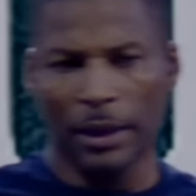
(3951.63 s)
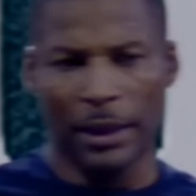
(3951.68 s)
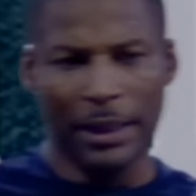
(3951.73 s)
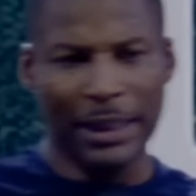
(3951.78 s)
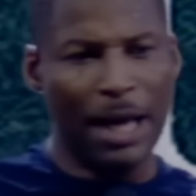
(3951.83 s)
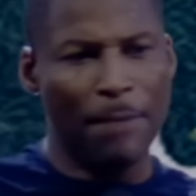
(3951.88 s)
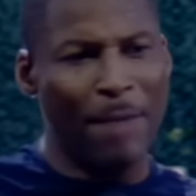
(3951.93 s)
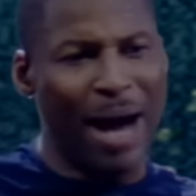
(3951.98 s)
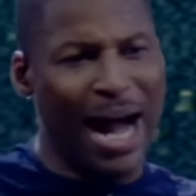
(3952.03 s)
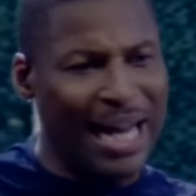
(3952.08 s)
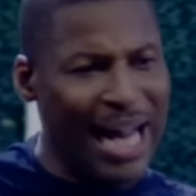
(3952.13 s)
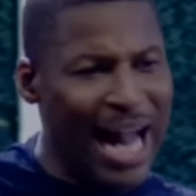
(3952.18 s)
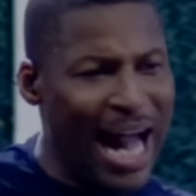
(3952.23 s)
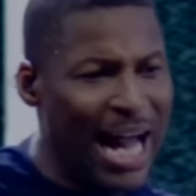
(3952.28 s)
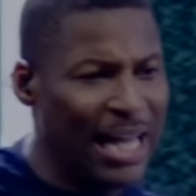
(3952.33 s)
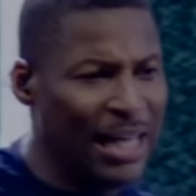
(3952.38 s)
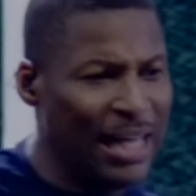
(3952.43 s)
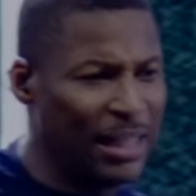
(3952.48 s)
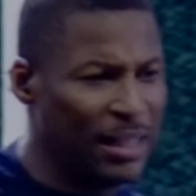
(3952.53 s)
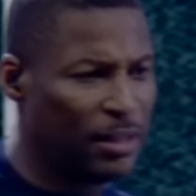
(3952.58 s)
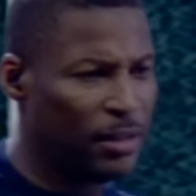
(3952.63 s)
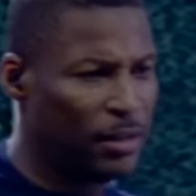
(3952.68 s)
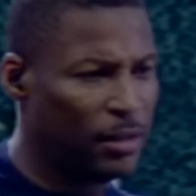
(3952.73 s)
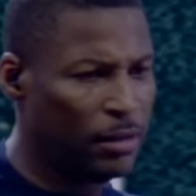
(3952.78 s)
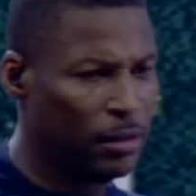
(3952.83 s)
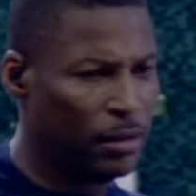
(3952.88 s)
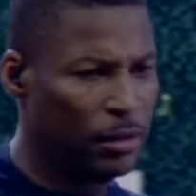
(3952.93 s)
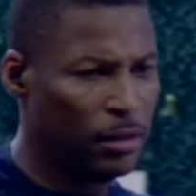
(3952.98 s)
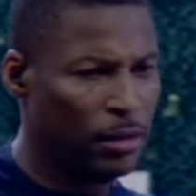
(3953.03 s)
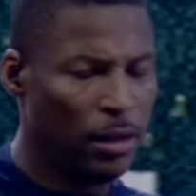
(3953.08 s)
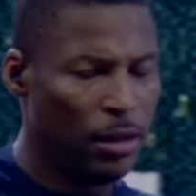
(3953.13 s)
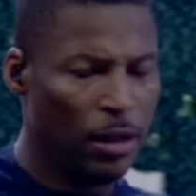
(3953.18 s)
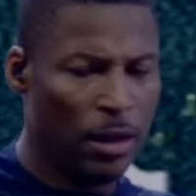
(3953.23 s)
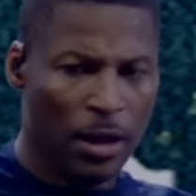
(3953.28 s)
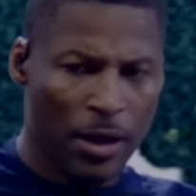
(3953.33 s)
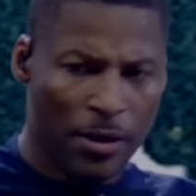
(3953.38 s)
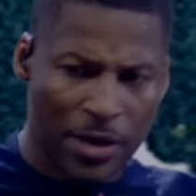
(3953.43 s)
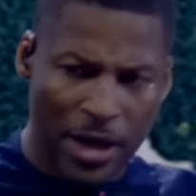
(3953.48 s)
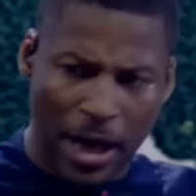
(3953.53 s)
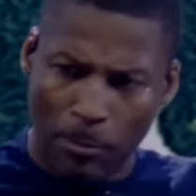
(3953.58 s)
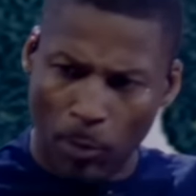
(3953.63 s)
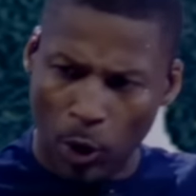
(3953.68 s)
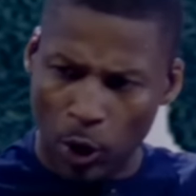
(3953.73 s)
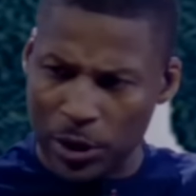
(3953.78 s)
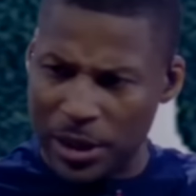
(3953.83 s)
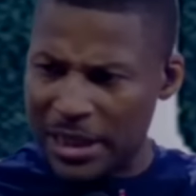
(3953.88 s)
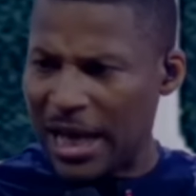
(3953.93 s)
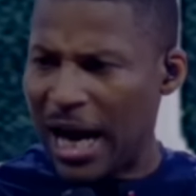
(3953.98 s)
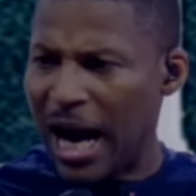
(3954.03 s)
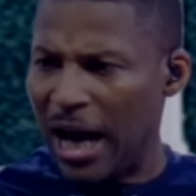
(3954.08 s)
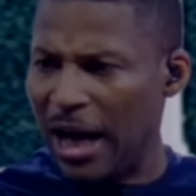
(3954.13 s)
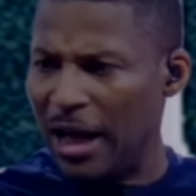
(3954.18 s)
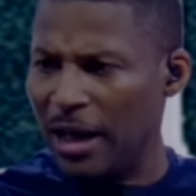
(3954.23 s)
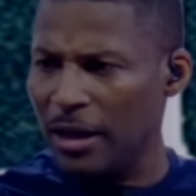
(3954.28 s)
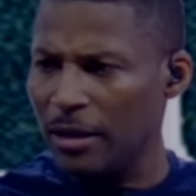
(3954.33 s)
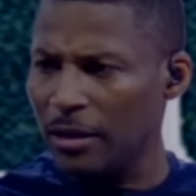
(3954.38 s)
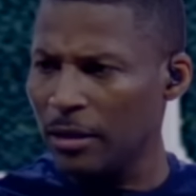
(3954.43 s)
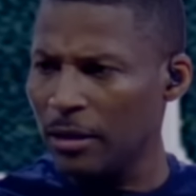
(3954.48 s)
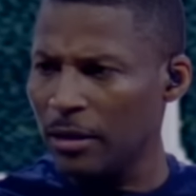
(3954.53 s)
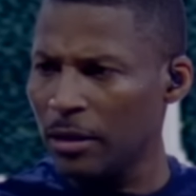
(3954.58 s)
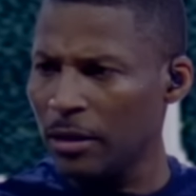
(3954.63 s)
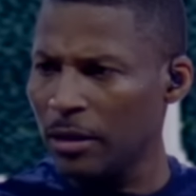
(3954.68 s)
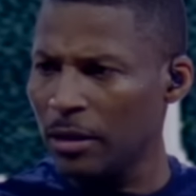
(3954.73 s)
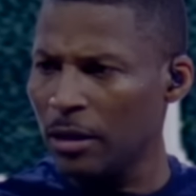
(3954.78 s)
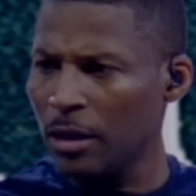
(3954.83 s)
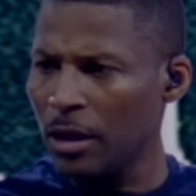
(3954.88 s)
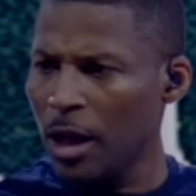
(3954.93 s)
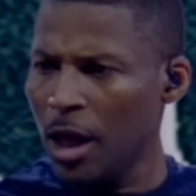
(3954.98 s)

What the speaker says: There are some things in this world.